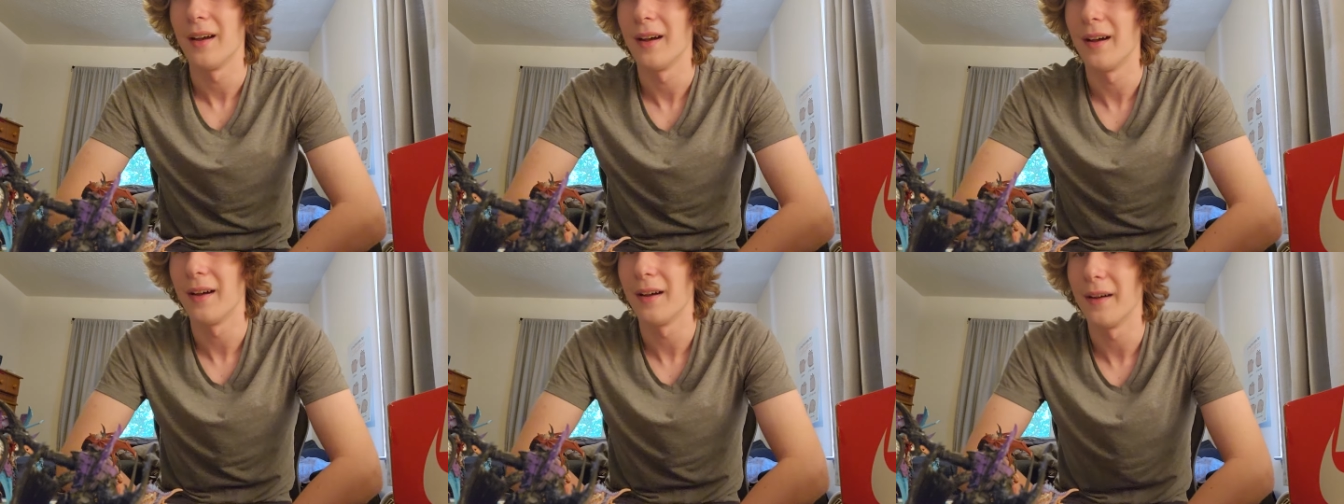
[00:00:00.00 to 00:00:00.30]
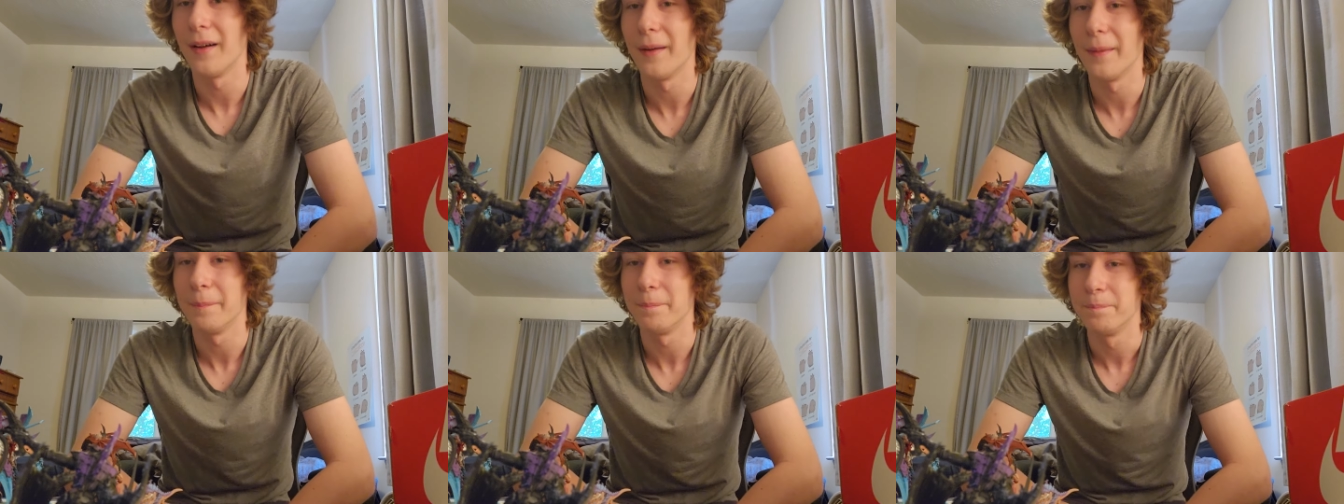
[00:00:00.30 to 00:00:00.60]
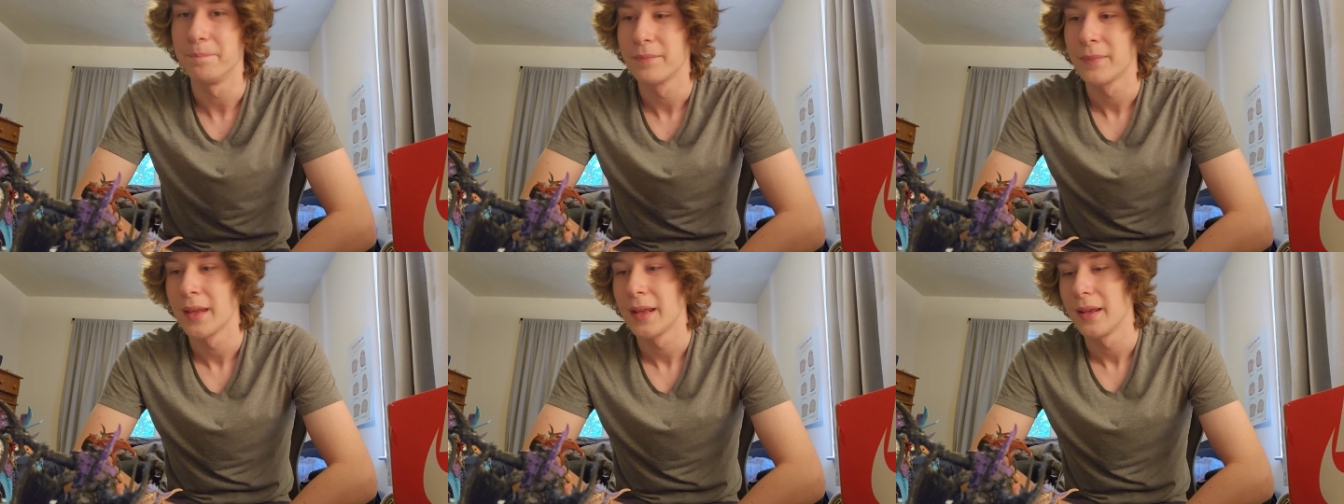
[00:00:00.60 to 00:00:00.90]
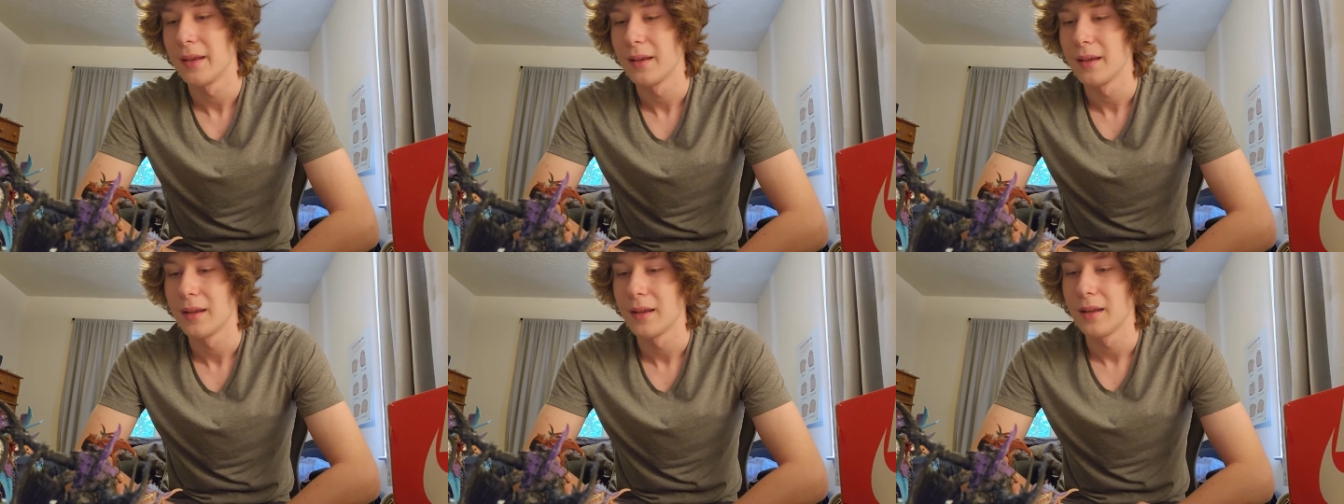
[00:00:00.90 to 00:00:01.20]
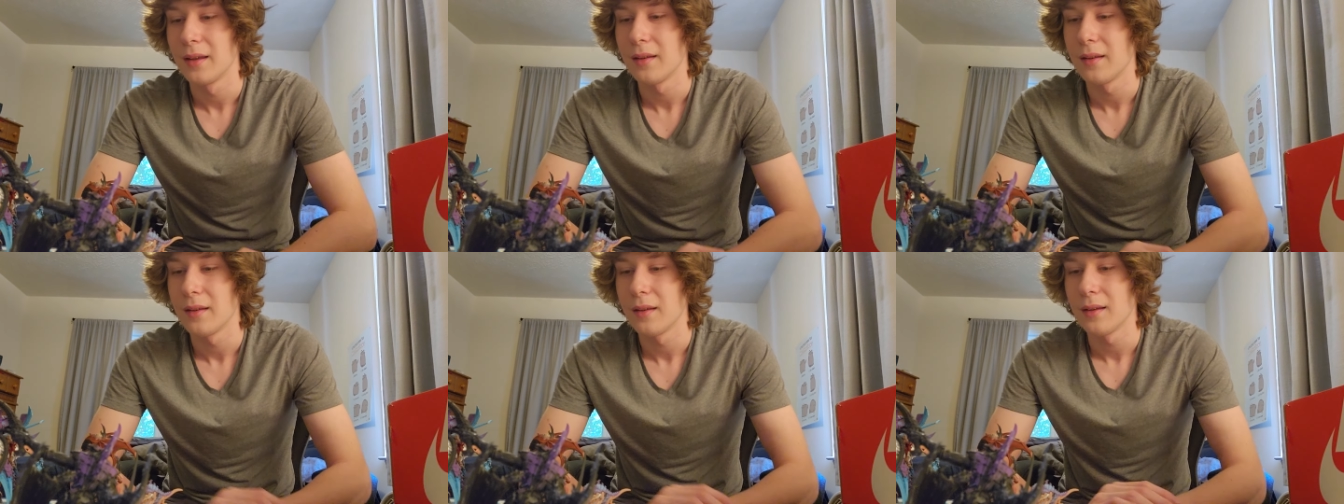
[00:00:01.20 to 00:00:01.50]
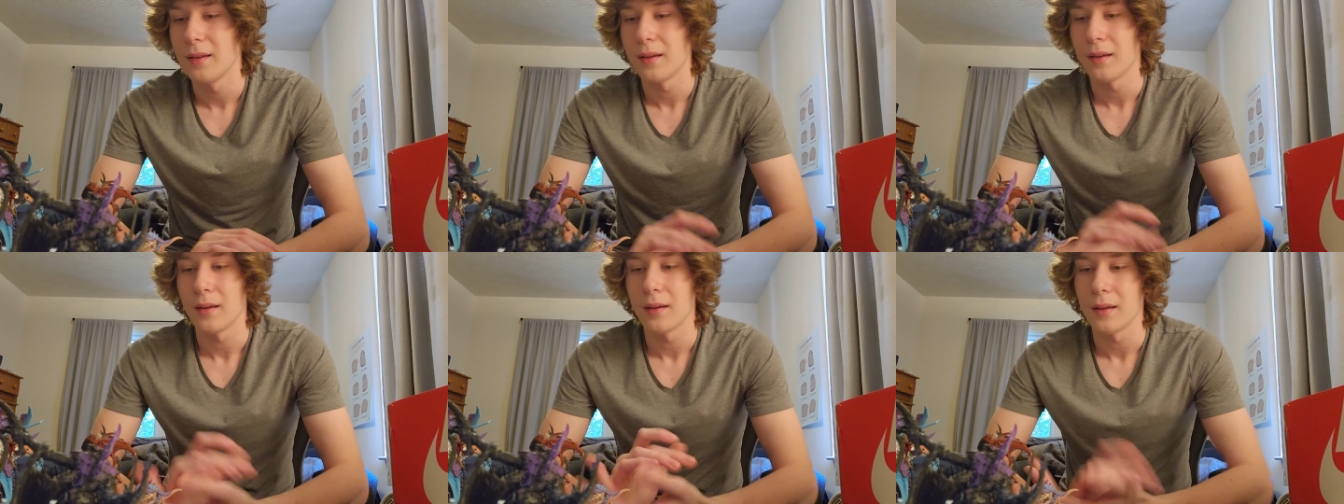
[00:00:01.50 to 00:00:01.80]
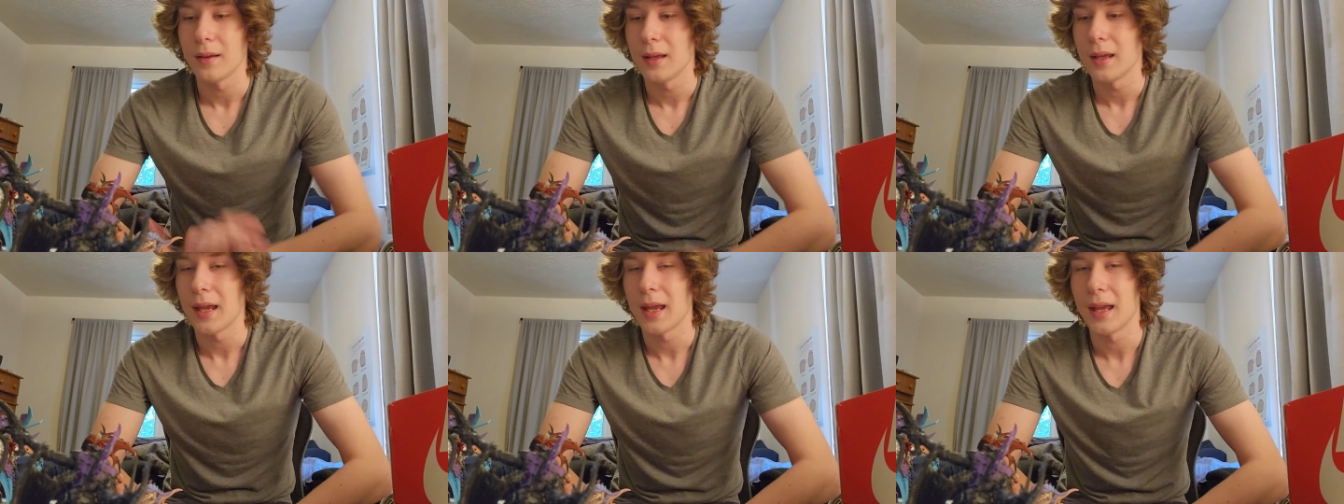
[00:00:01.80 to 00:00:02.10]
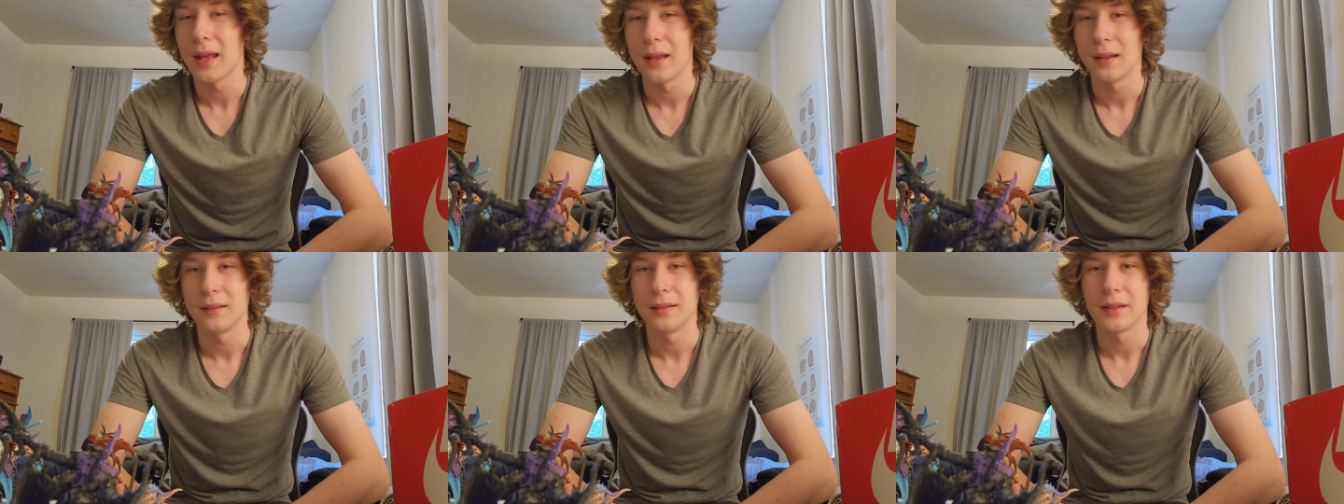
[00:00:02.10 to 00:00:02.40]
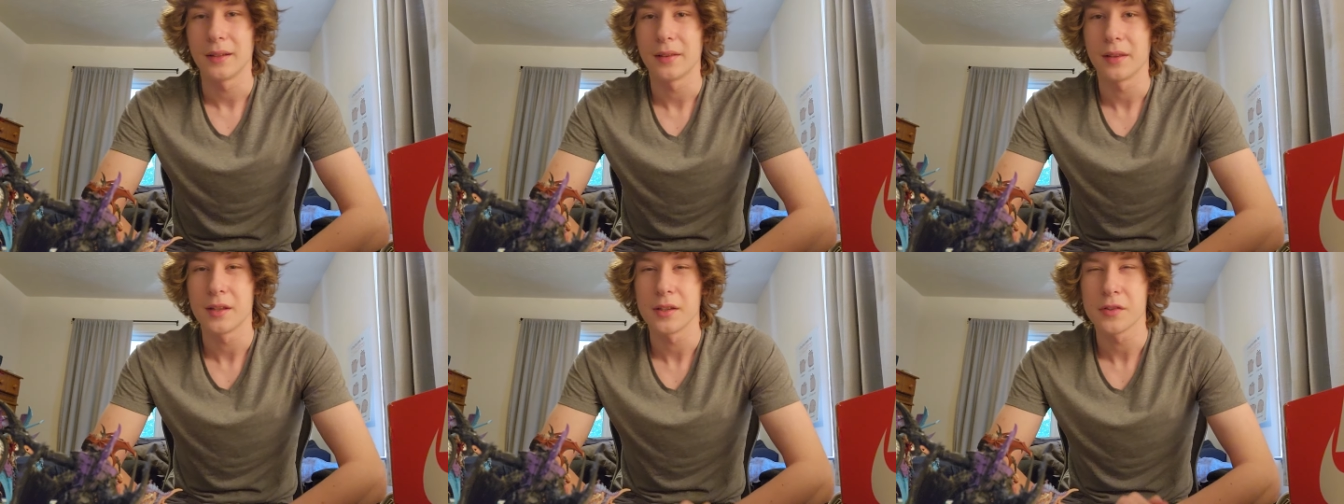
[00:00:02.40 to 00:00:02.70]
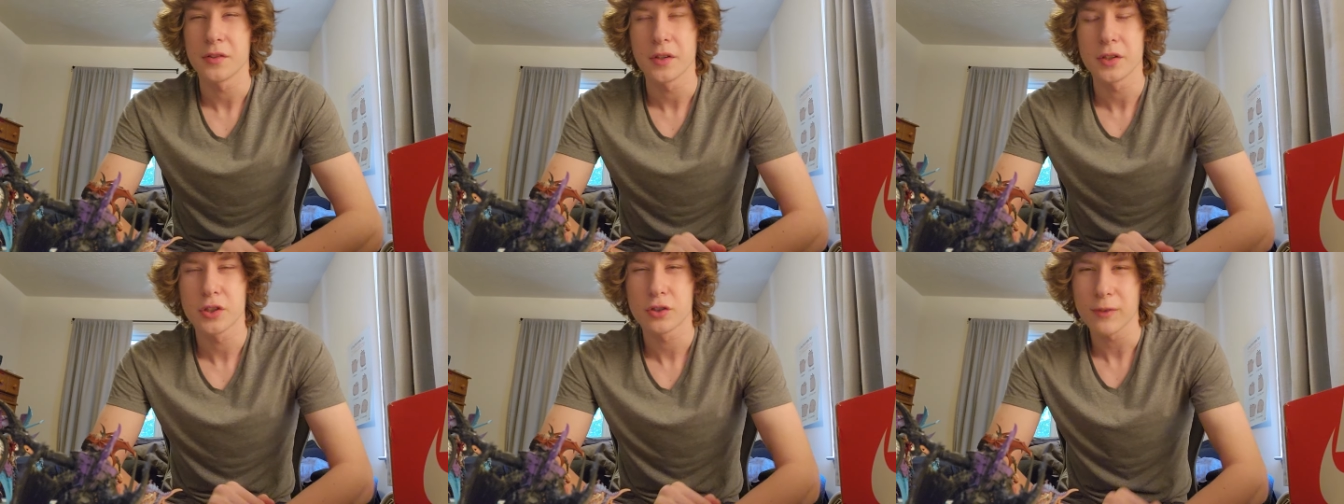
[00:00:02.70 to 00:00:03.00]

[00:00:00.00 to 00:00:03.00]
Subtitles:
And the